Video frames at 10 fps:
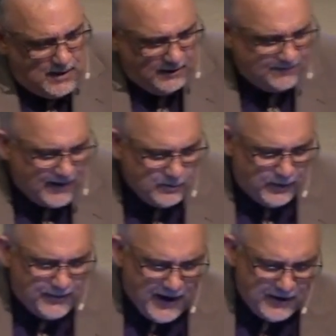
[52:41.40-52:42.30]
Our Father,
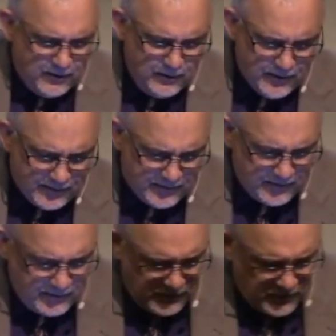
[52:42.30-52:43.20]
we thank you that
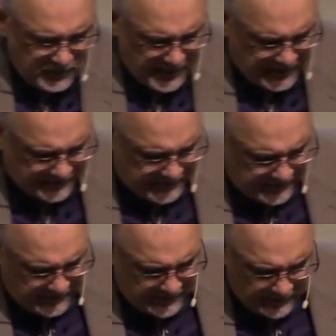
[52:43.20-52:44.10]
you have
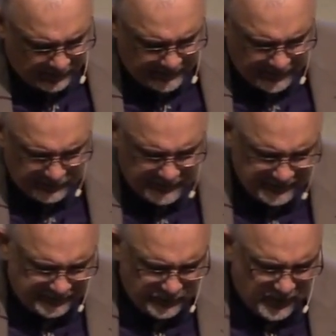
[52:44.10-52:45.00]
revealed
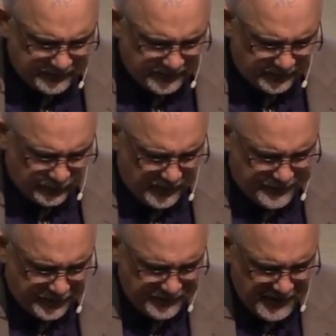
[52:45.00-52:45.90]
this to us in
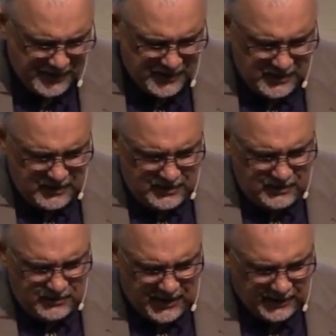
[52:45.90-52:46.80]
Scripture.
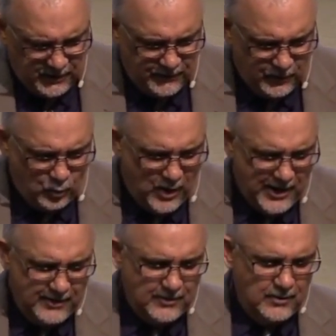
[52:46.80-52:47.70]
Thank you for the
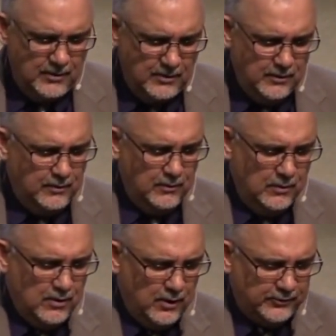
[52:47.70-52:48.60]
way that you
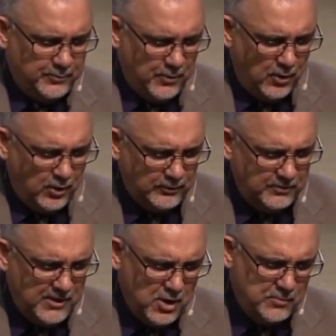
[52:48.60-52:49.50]
caused Paul to
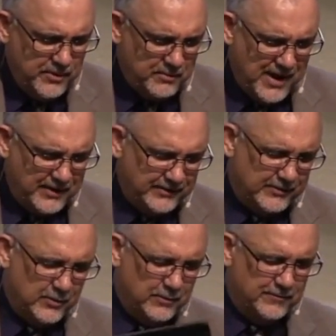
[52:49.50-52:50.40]
be open about his
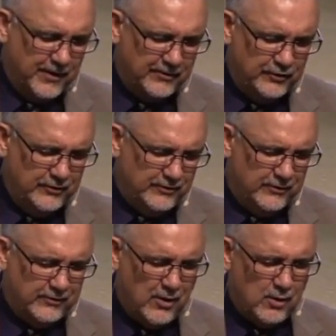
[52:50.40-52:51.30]
own afflictions
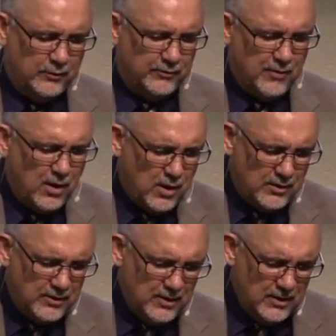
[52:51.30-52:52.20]
and sorrows of heart.